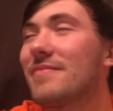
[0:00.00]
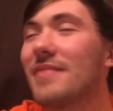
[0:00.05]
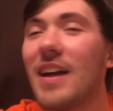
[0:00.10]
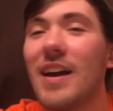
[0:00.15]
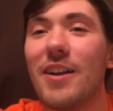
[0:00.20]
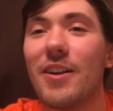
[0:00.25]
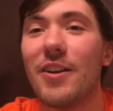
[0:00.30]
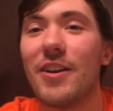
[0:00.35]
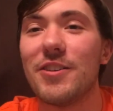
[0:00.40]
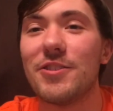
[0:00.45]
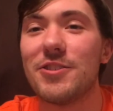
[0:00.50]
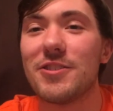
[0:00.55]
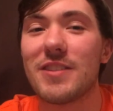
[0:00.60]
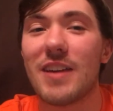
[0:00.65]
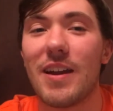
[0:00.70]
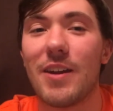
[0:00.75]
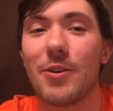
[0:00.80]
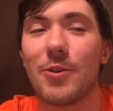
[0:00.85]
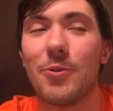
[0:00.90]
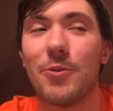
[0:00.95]
I don't know, it's just
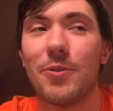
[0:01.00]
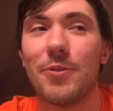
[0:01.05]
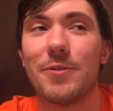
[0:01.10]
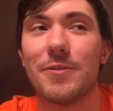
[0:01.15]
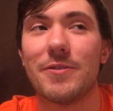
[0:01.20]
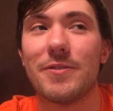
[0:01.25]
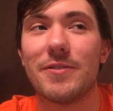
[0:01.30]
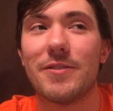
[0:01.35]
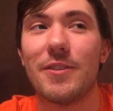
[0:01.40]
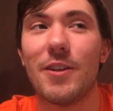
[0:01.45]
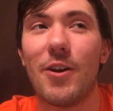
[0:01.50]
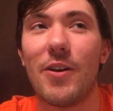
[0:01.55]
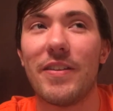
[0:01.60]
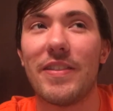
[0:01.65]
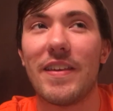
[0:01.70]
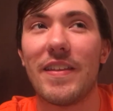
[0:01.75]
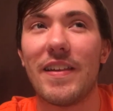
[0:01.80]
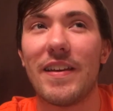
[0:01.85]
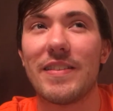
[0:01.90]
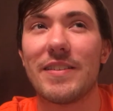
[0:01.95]
kind of cool knowing
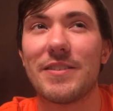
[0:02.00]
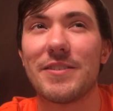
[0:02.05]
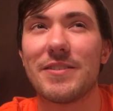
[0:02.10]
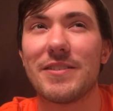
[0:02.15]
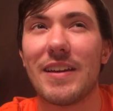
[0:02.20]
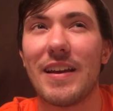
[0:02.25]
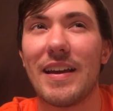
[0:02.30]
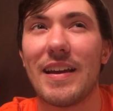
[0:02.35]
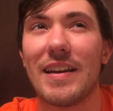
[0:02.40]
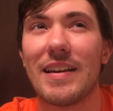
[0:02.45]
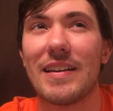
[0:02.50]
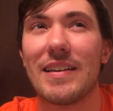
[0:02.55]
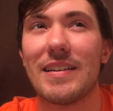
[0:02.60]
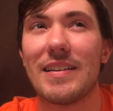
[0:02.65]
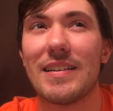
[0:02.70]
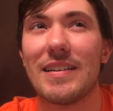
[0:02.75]
that like there's like,